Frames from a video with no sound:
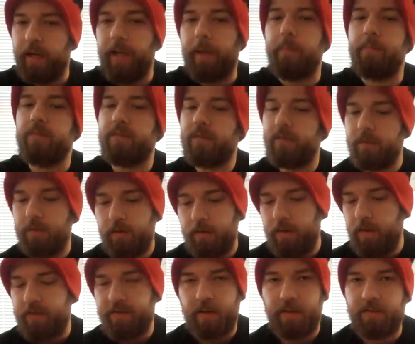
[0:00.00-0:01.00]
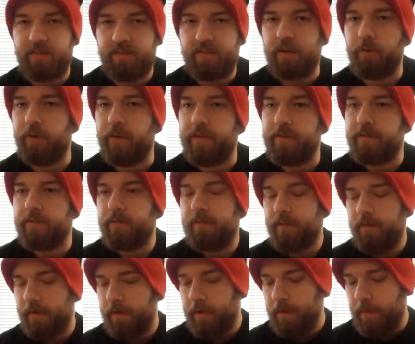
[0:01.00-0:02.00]
games. It's not a series.
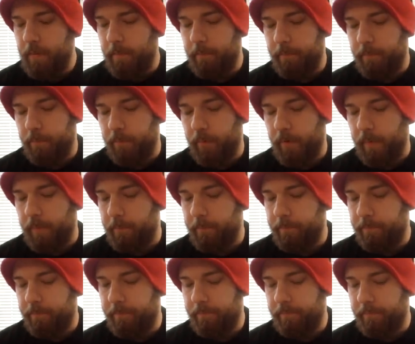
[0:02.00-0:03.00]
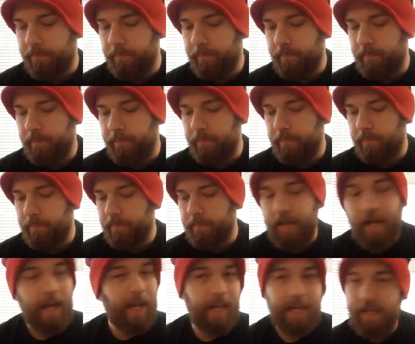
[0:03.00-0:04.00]
But,
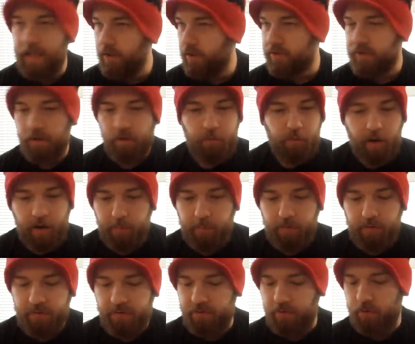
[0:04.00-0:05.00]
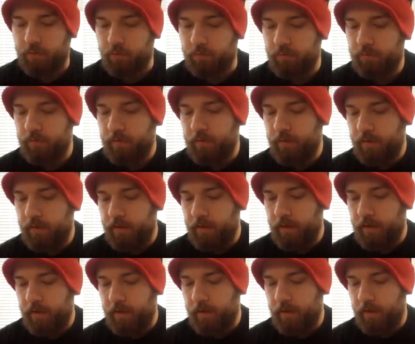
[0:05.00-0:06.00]
yeah, it looks incredible, so...
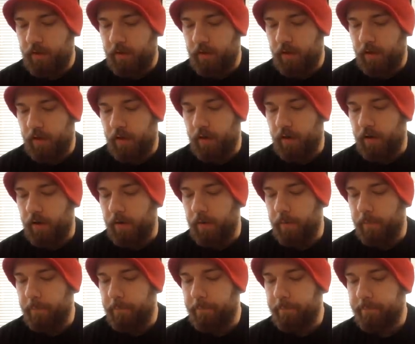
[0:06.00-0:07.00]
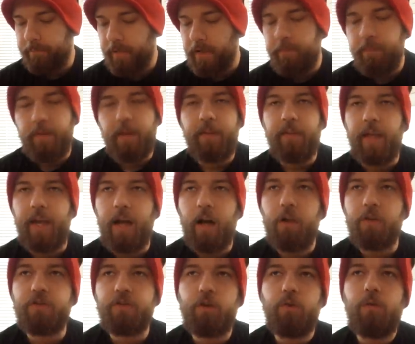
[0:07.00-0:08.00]
Uh, then they
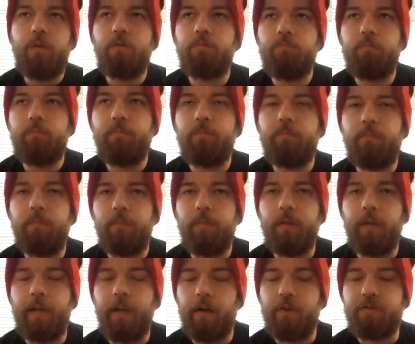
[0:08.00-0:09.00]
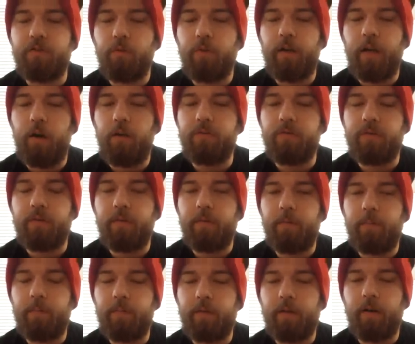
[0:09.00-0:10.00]
also, he also announced
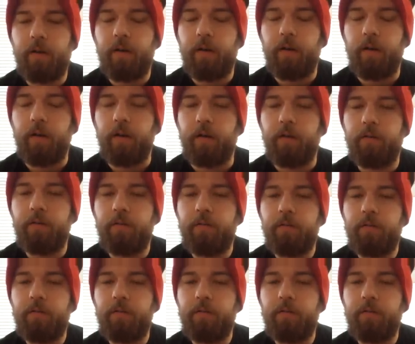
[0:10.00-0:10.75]
uh,